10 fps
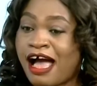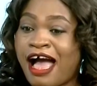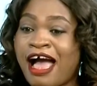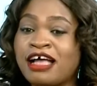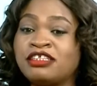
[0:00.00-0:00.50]

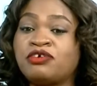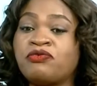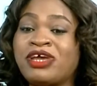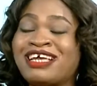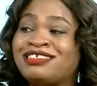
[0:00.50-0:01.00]
and
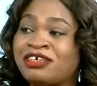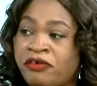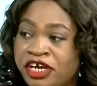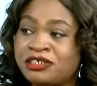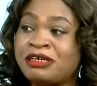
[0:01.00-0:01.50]

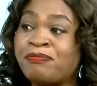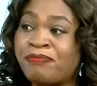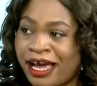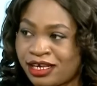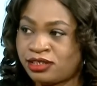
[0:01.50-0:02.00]
reintegration
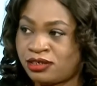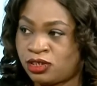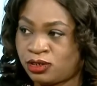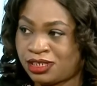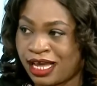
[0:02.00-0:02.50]
back into the
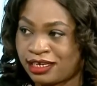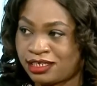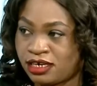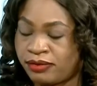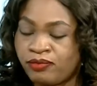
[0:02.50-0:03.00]

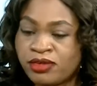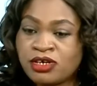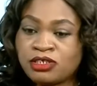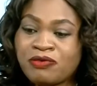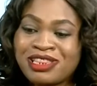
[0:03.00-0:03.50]
society.
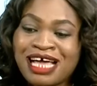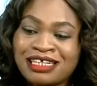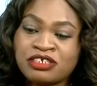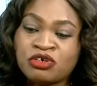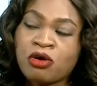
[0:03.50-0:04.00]
So with
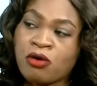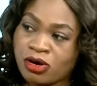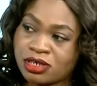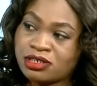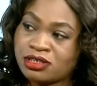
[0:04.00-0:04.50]
that at the
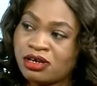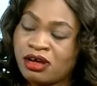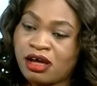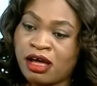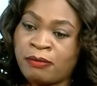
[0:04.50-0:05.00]
crux
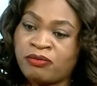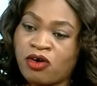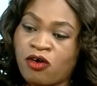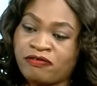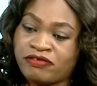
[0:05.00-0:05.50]

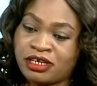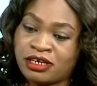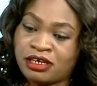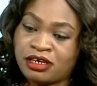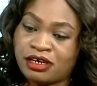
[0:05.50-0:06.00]
of
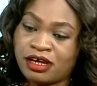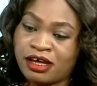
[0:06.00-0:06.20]
the